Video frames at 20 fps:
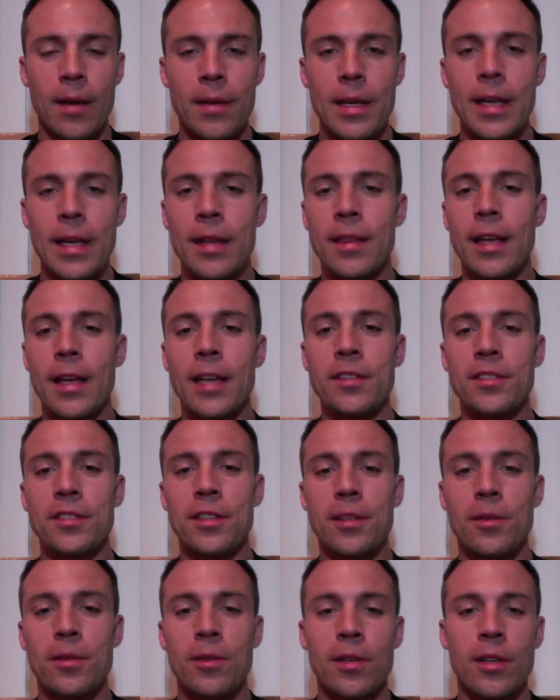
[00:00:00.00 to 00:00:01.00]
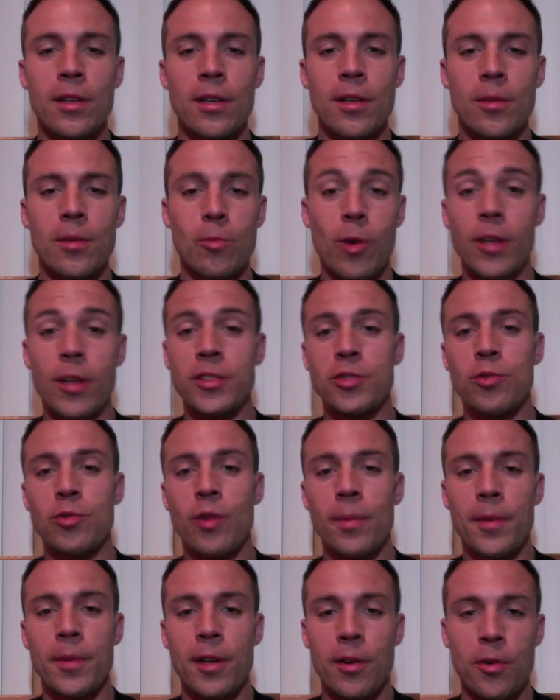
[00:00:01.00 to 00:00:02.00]
eat things that run,
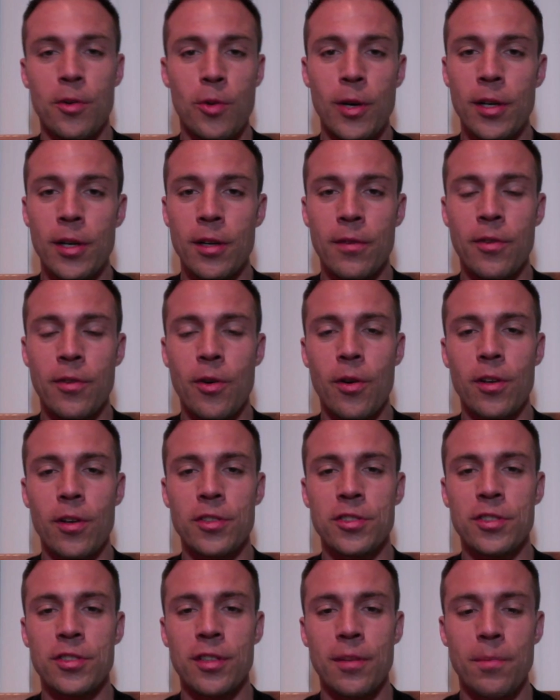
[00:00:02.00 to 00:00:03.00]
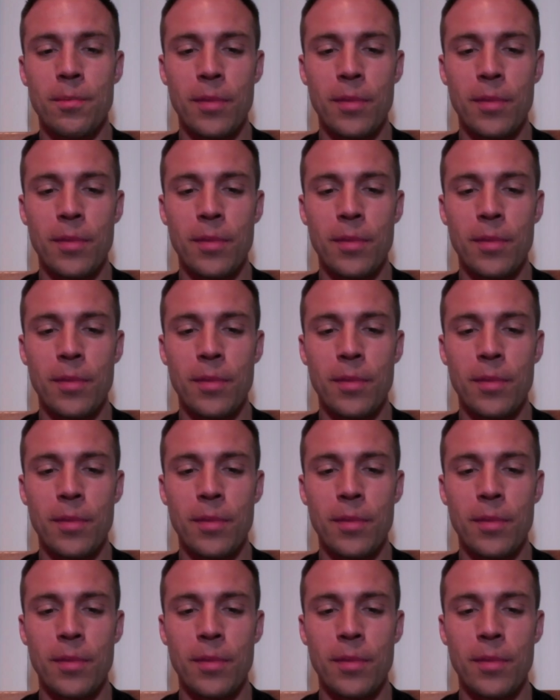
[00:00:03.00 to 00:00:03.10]
swim, and are green, of course,